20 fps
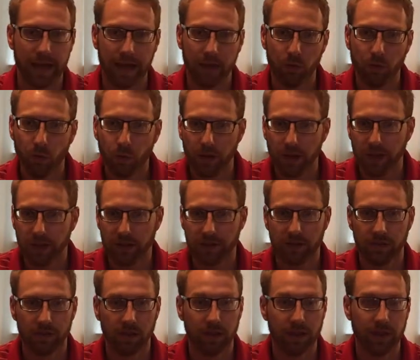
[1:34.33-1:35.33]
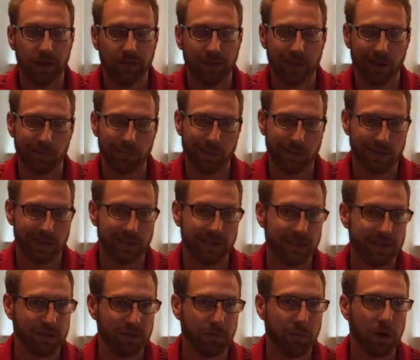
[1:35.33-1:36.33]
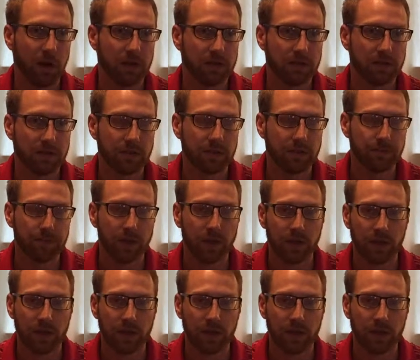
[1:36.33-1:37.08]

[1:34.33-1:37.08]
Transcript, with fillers: eight weeks to even up to six months.